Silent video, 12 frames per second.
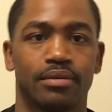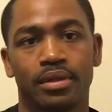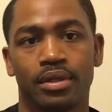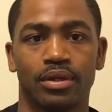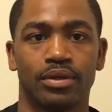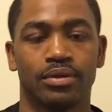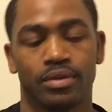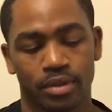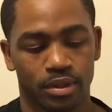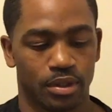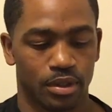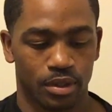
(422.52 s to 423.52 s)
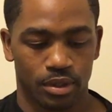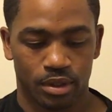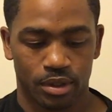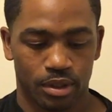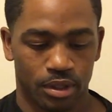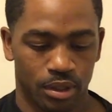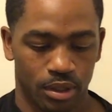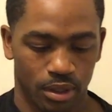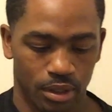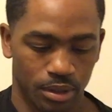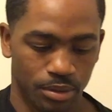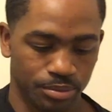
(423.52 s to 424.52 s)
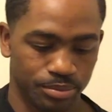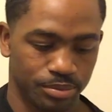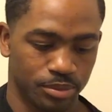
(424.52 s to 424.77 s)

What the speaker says: you know.